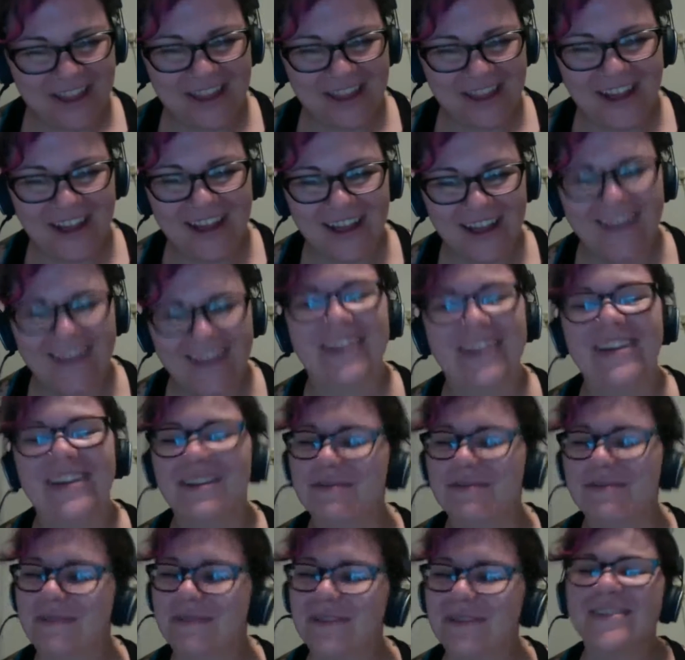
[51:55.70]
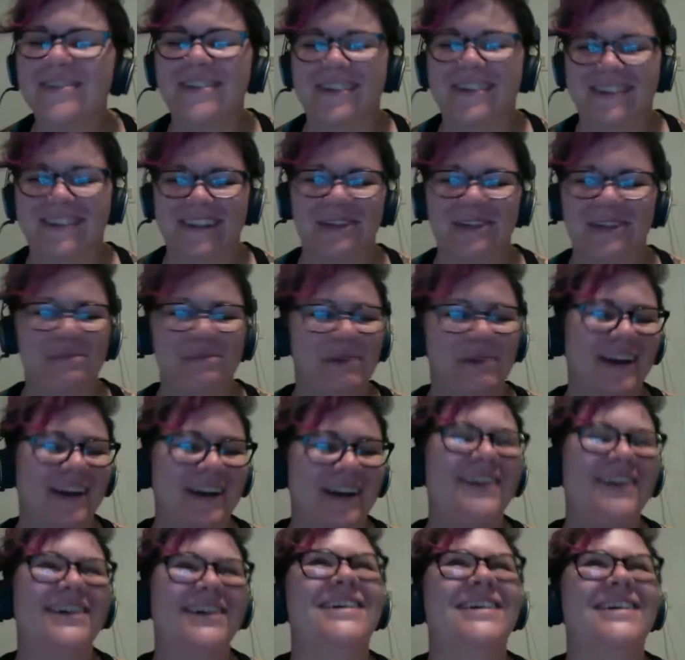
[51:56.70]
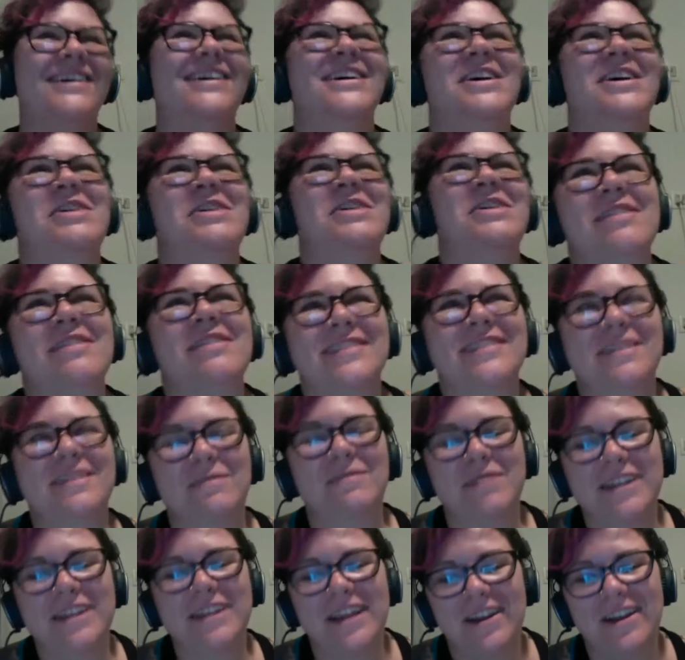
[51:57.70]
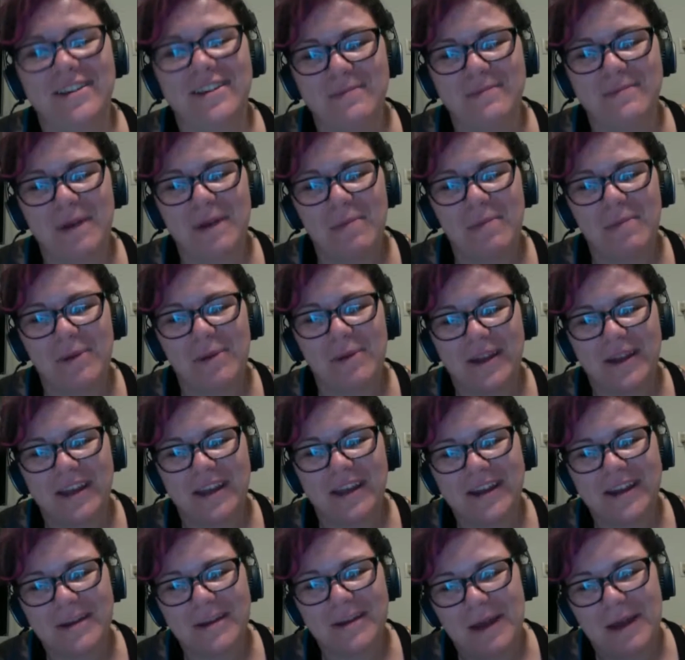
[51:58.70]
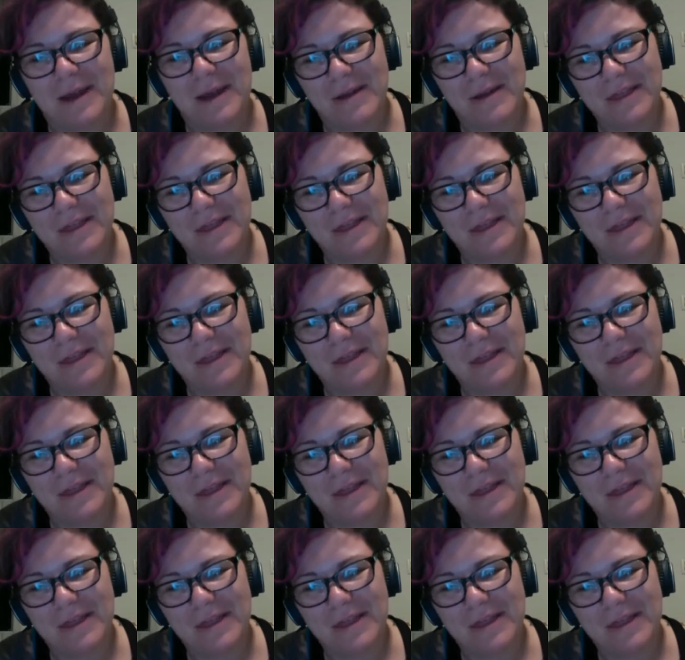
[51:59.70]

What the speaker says: A little musical number where someone yells about putting it in your mouth.